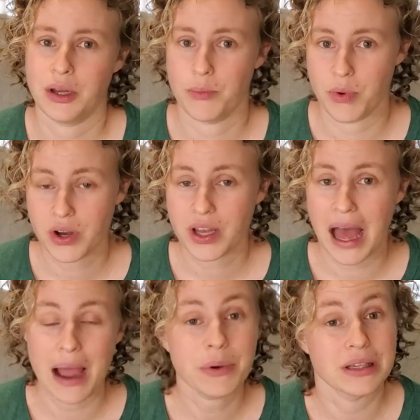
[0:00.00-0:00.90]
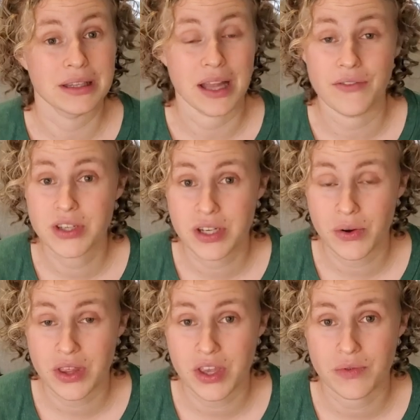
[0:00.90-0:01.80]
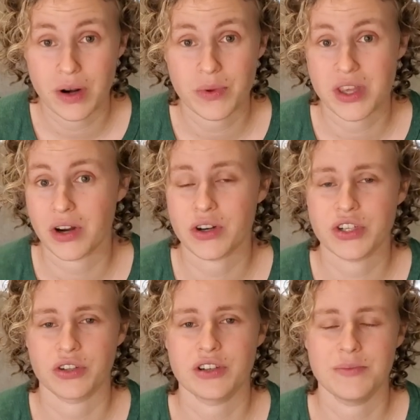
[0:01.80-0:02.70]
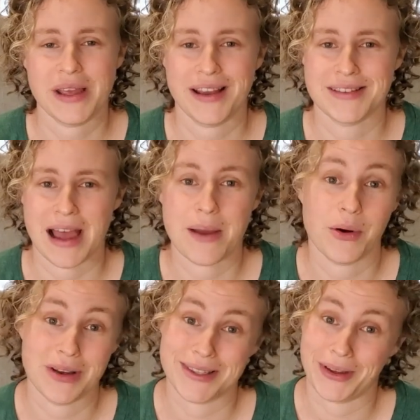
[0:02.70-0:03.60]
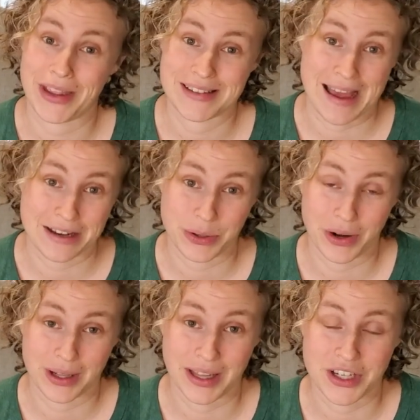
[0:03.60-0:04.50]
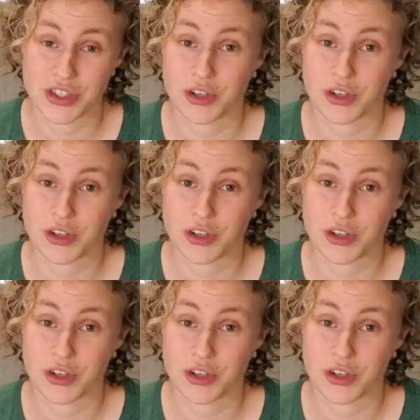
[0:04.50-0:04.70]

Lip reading: book, I would love to know that you've read with younger children, because I'm always looking to add to our collection.